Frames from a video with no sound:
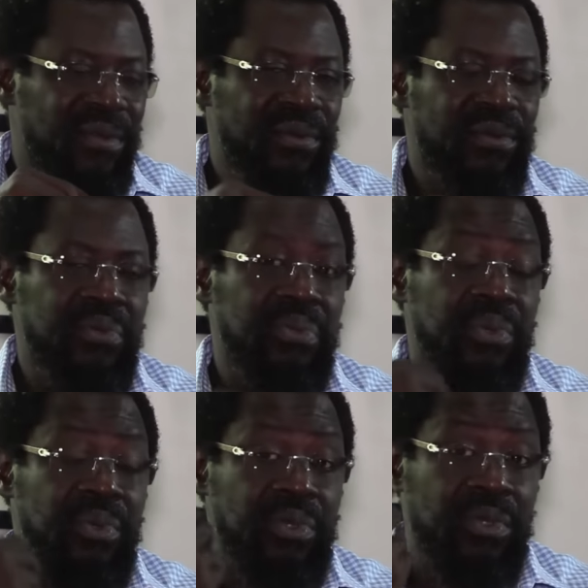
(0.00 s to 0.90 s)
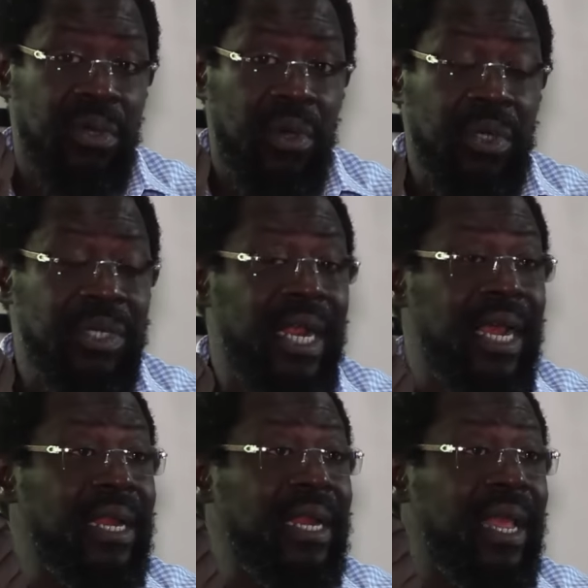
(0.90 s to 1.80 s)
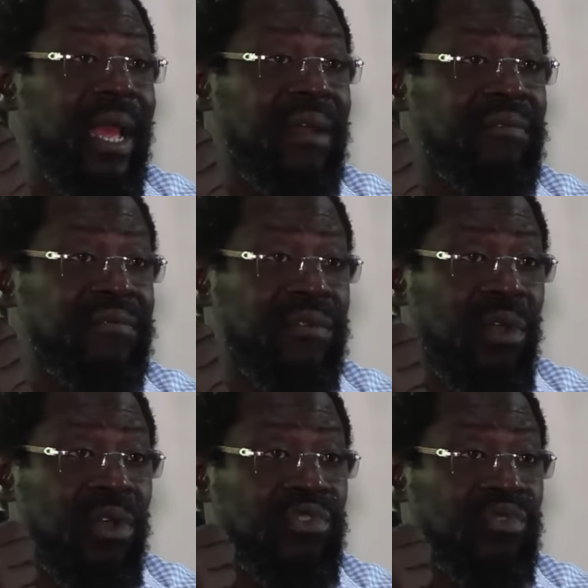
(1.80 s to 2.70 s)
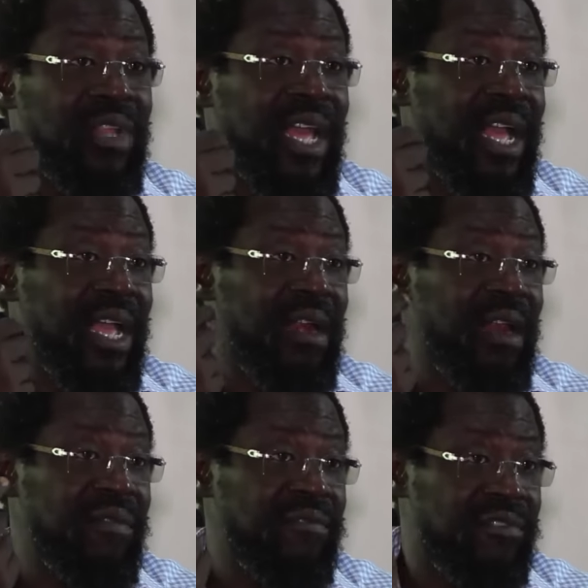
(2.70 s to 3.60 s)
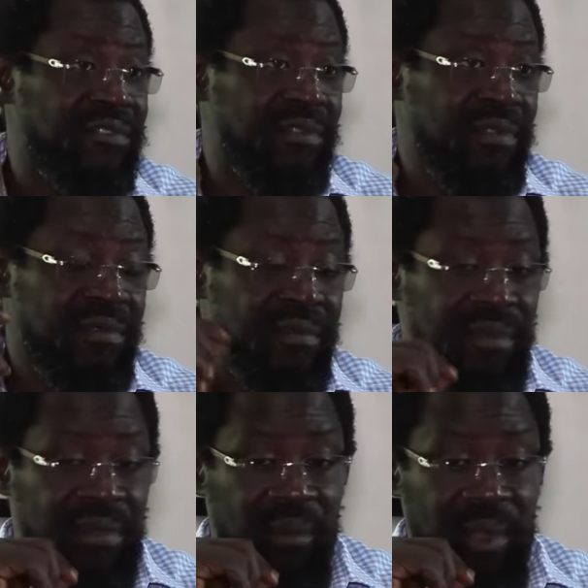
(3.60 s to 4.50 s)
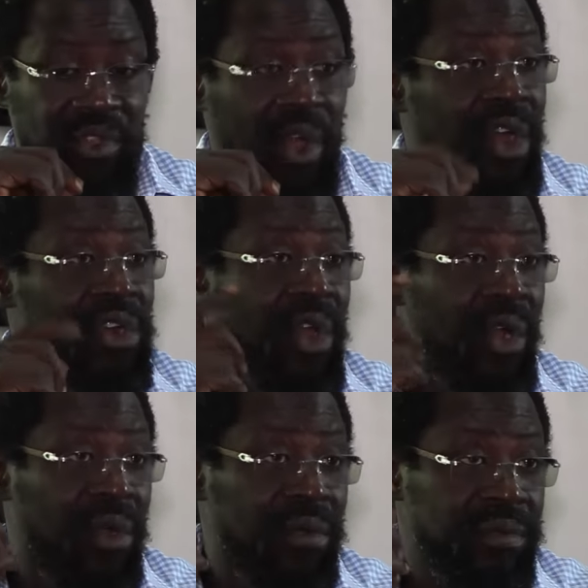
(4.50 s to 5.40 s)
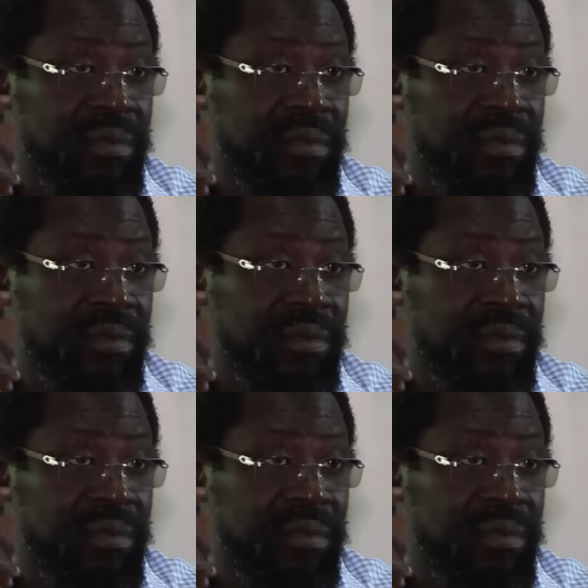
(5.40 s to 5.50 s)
who would ordinarily have gone to their graves with honor,